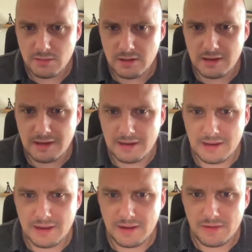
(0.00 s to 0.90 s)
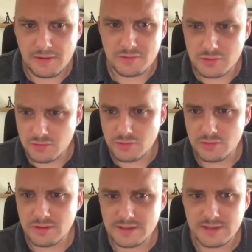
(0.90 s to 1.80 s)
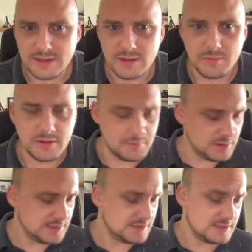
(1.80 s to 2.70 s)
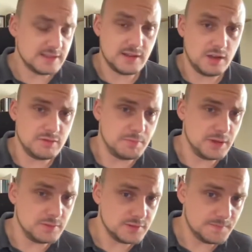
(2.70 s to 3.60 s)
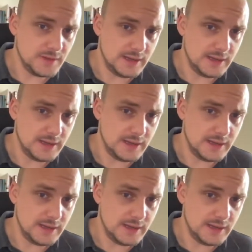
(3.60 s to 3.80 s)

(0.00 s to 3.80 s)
Uh, don't know the exact number there, but let's just say it's one hundred pounds.